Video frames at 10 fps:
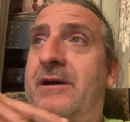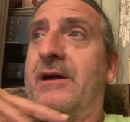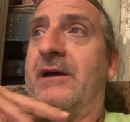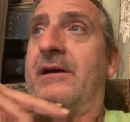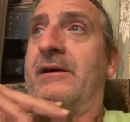
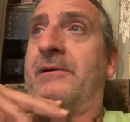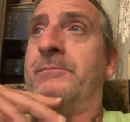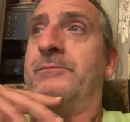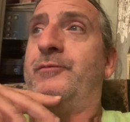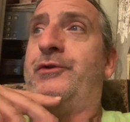
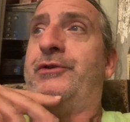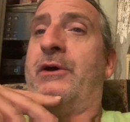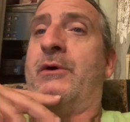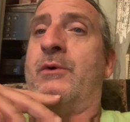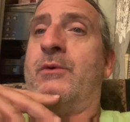Um,
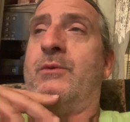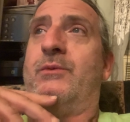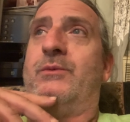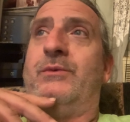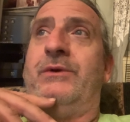so
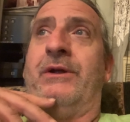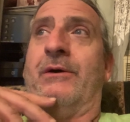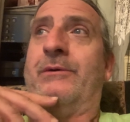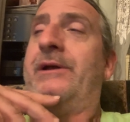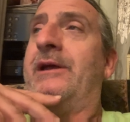you
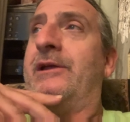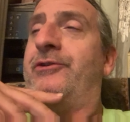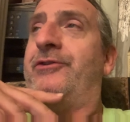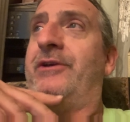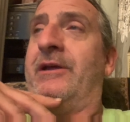know
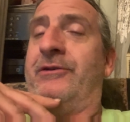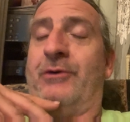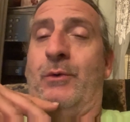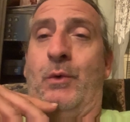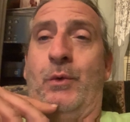it's it's
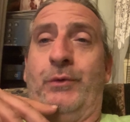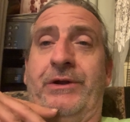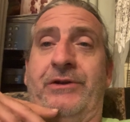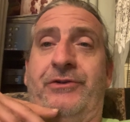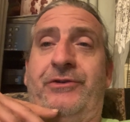old,
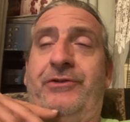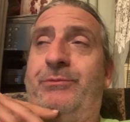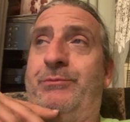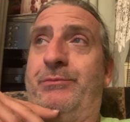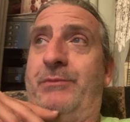it's
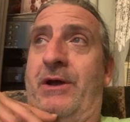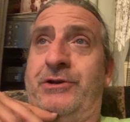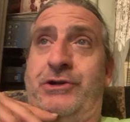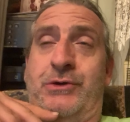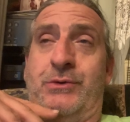
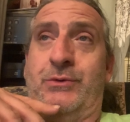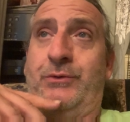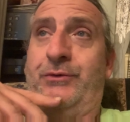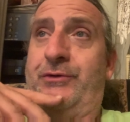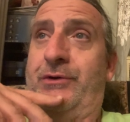
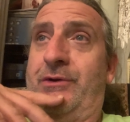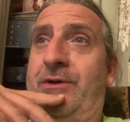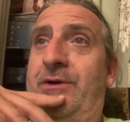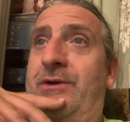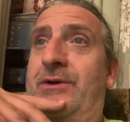unused,
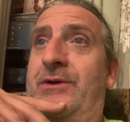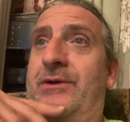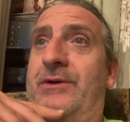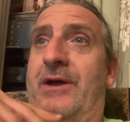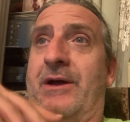
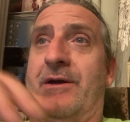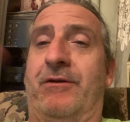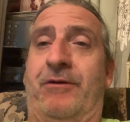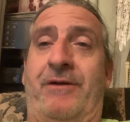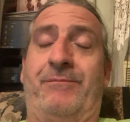uh,
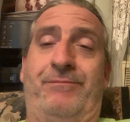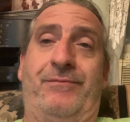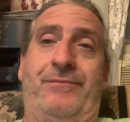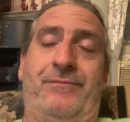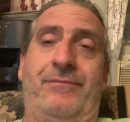or
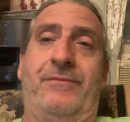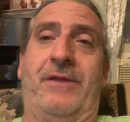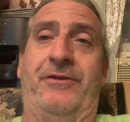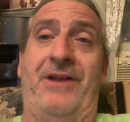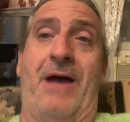
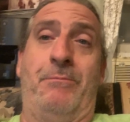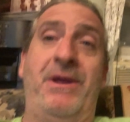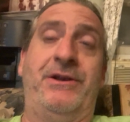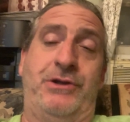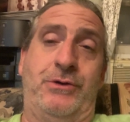has not
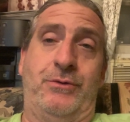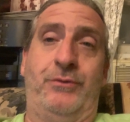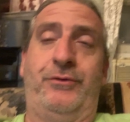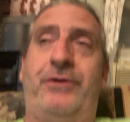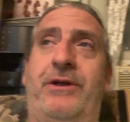been
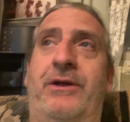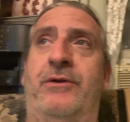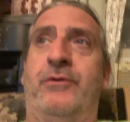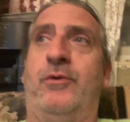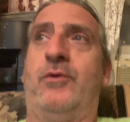used in
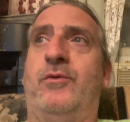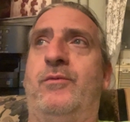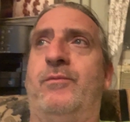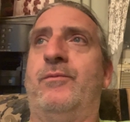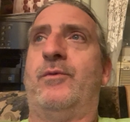
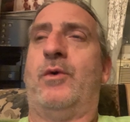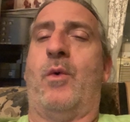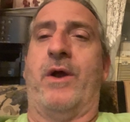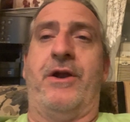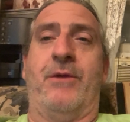
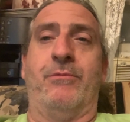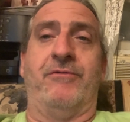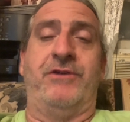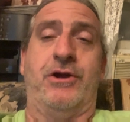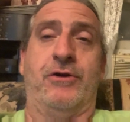quite a number
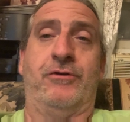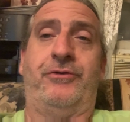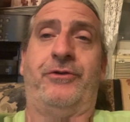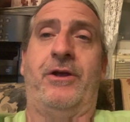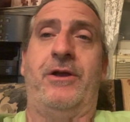of
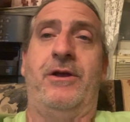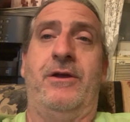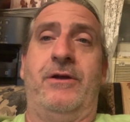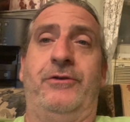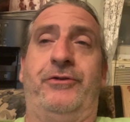years.
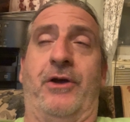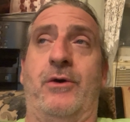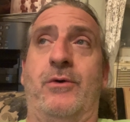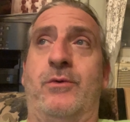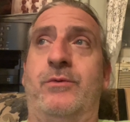
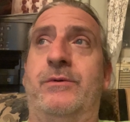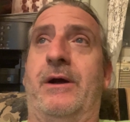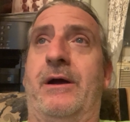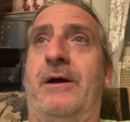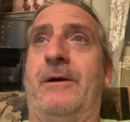So
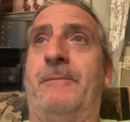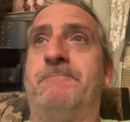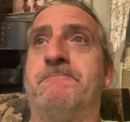um,